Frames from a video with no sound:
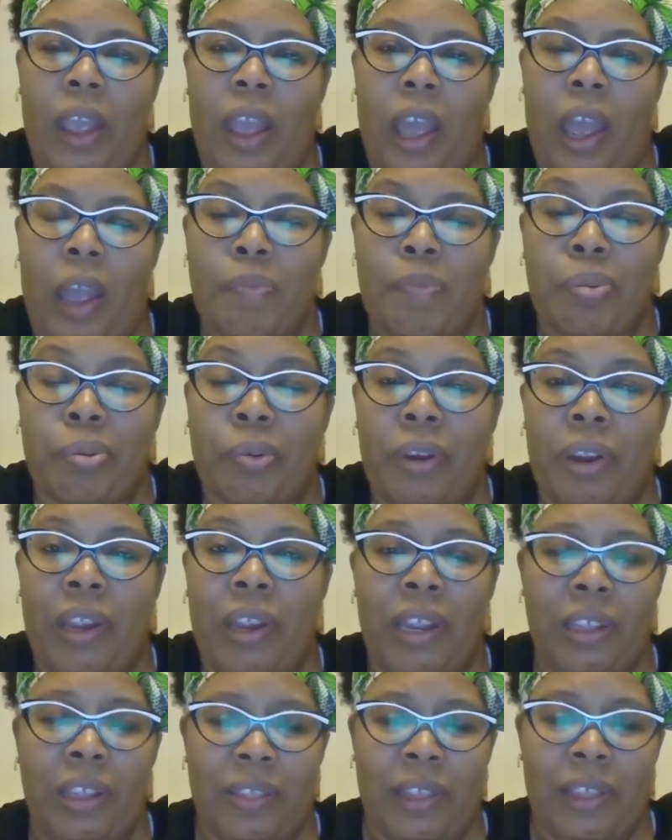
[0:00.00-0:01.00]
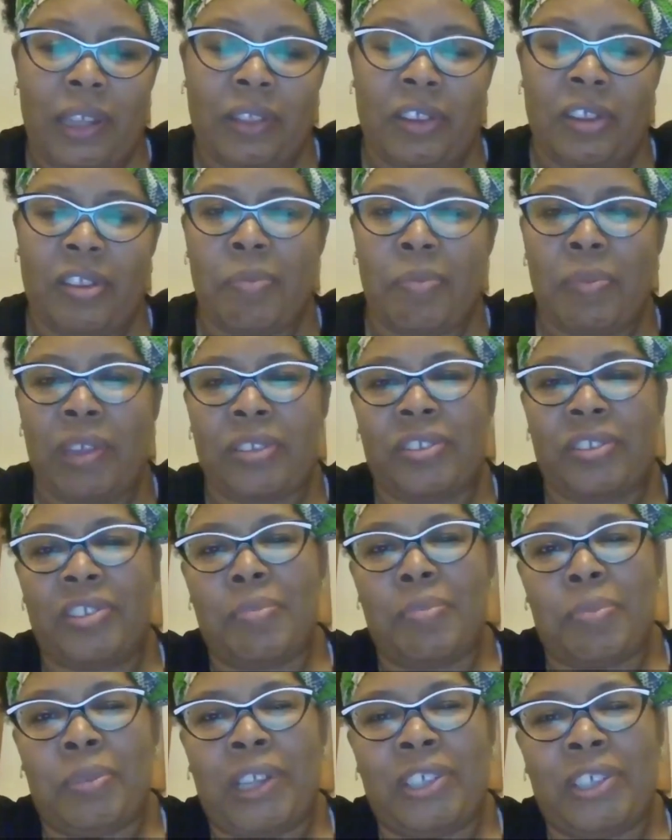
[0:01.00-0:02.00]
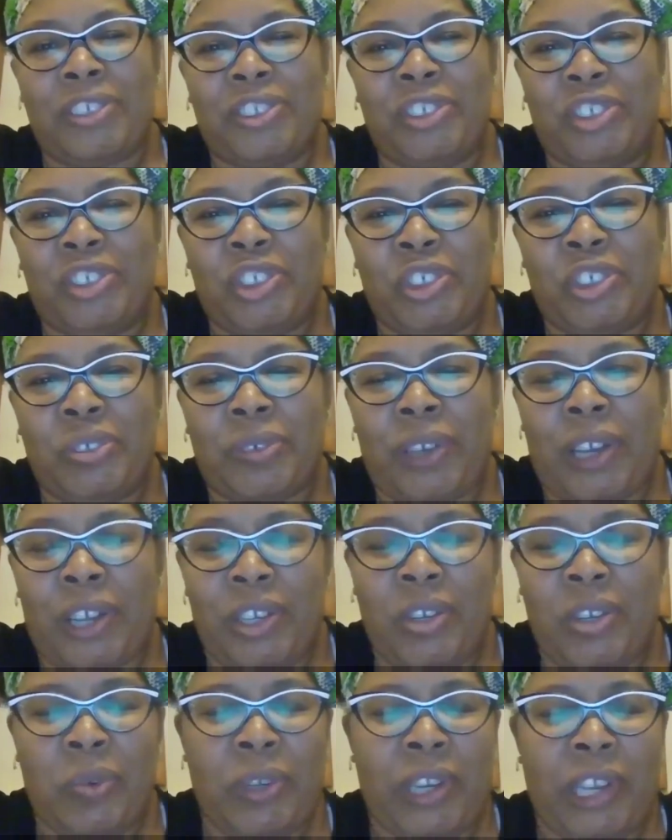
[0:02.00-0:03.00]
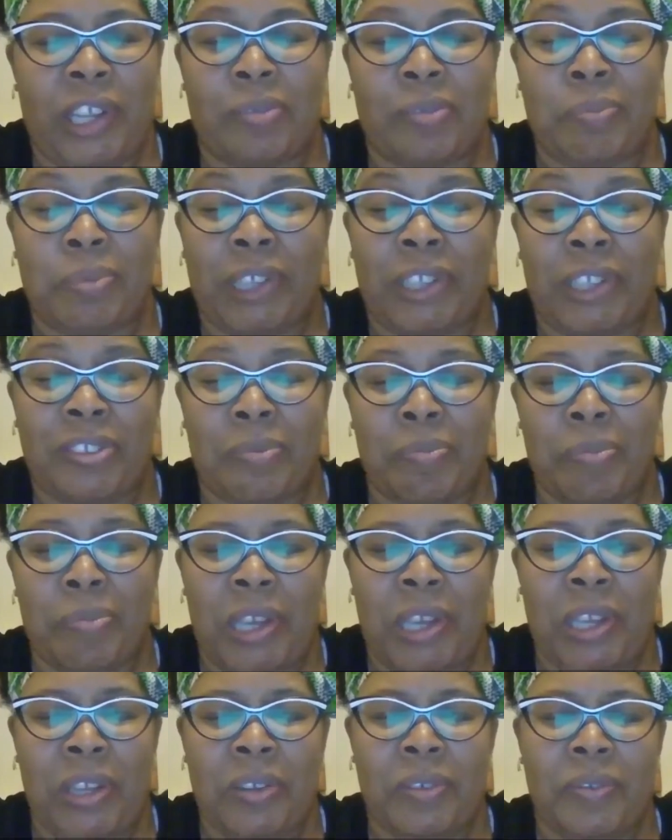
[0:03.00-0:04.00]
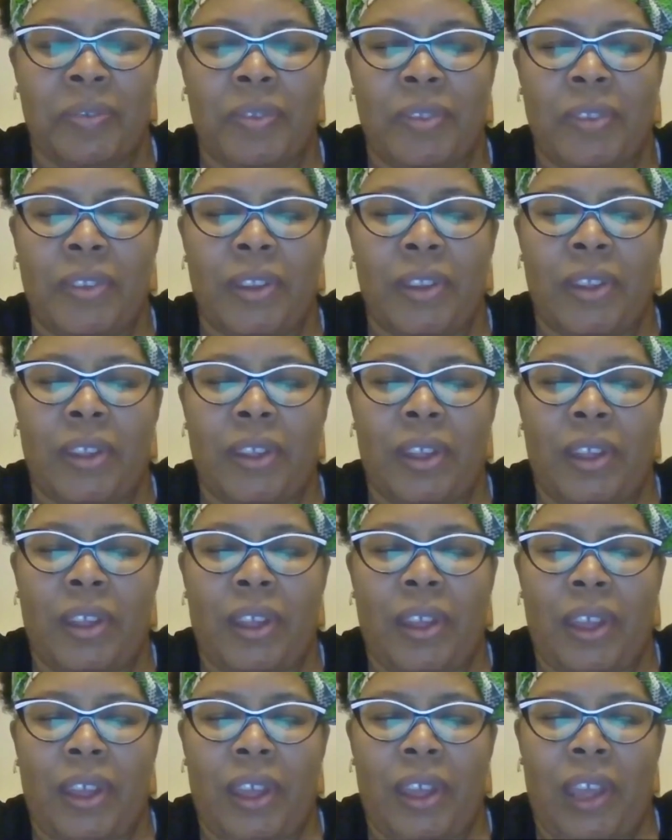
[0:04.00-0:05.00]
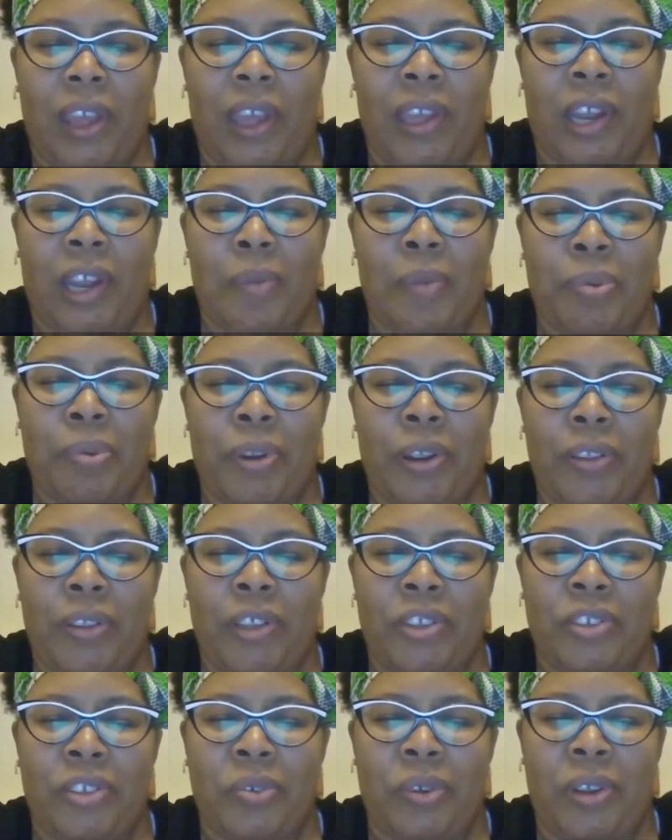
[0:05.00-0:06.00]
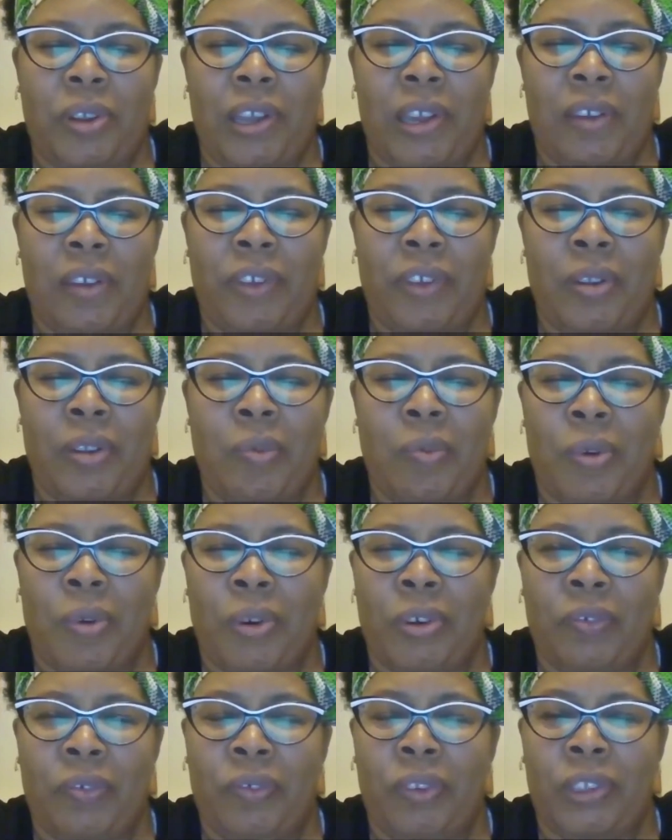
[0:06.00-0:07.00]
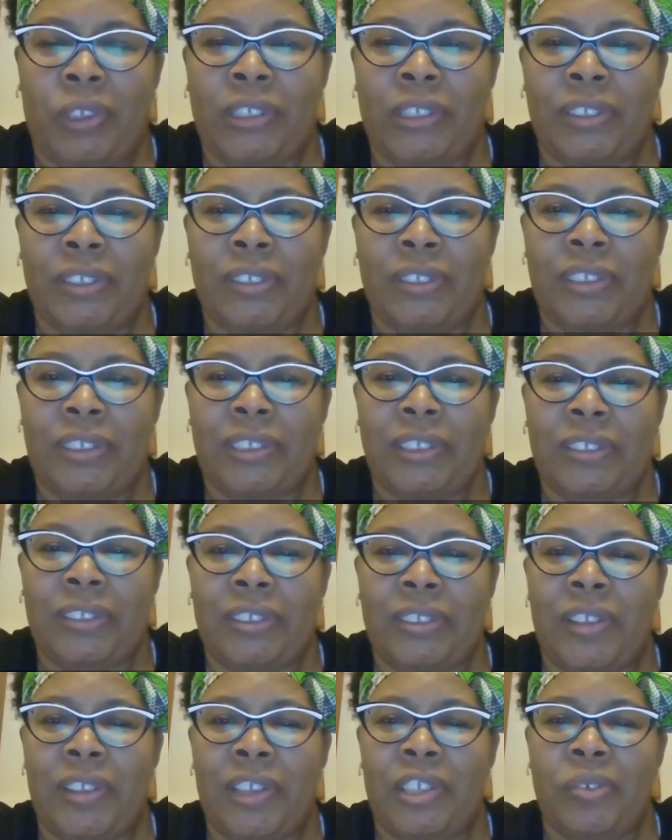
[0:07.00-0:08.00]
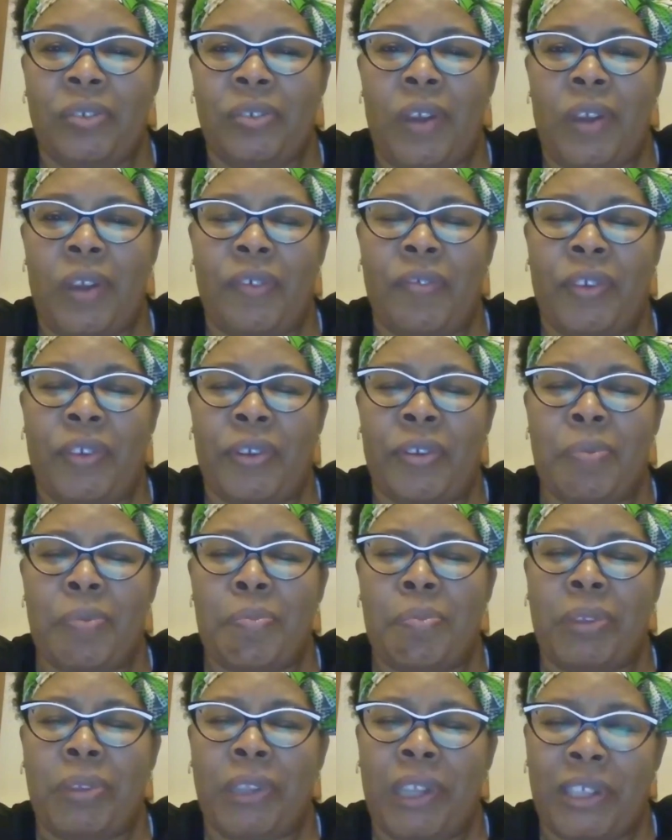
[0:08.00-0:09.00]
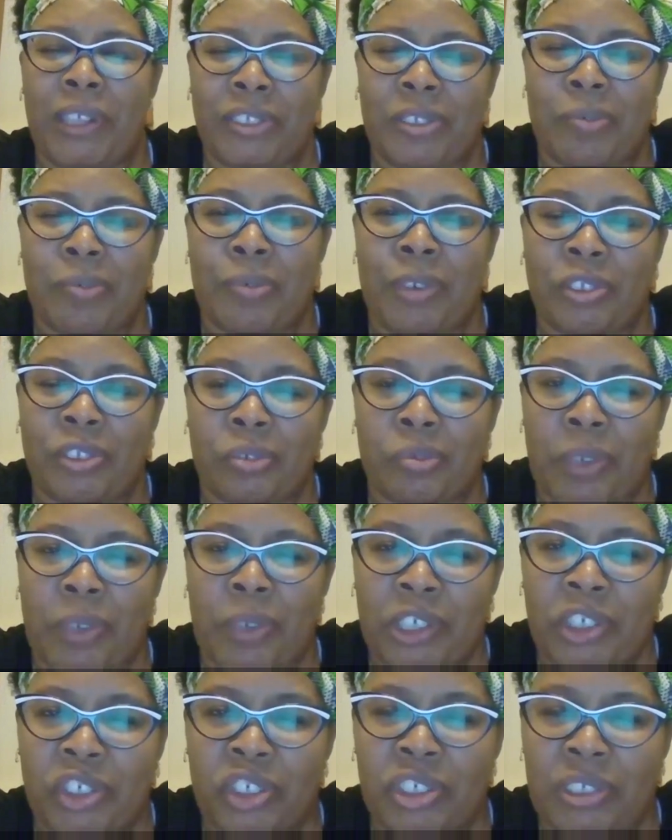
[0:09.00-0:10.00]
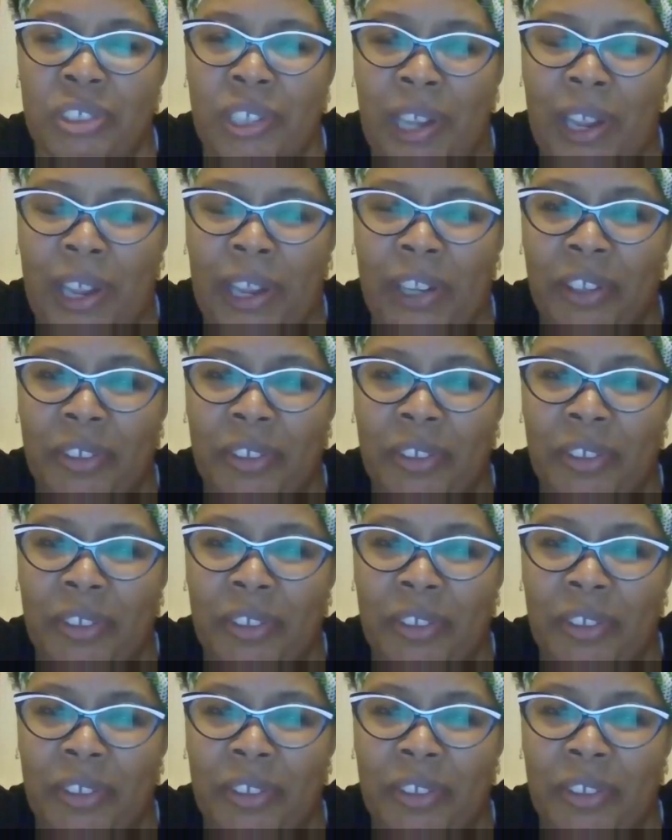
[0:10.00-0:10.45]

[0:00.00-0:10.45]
I pray that this message blesses you. I know it has blessed me. And I pray that you have a wonderful Lenten season and that you have a very blessed resurrection day.